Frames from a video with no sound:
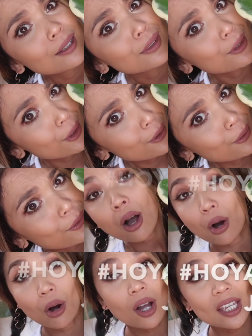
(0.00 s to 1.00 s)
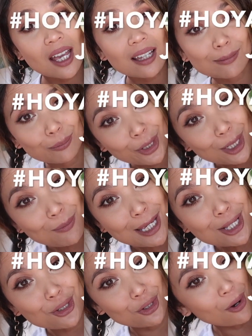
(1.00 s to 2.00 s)
no. Joyas, bring
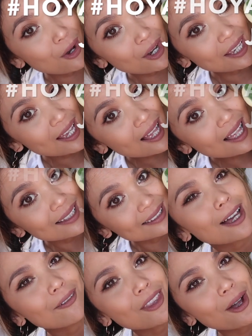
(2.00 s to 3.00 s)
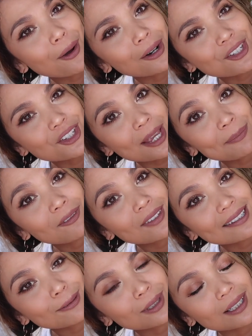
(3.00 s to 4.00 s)
me joyas. Love the heart shape of
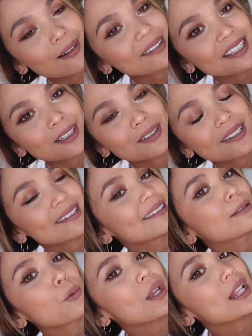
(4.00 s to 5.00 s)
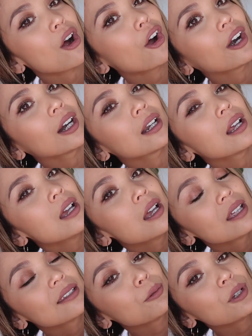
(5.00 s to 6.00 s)
this one, also known as a sweetheart,
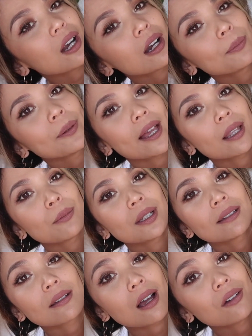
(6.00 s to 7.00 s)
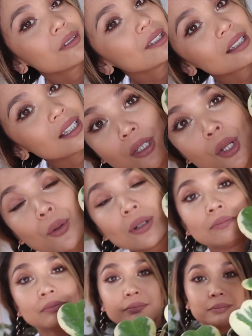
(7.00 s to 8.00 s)
sweetheart plan. because obviously, you
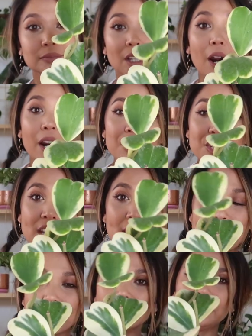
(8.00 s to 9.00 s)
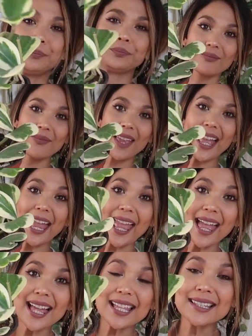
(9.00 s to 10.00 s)
know, heart shaped.
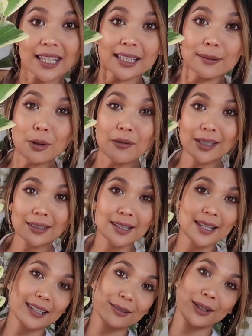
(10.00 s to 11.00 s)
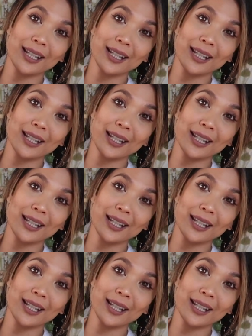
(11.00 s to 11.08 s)
And let's move on to the next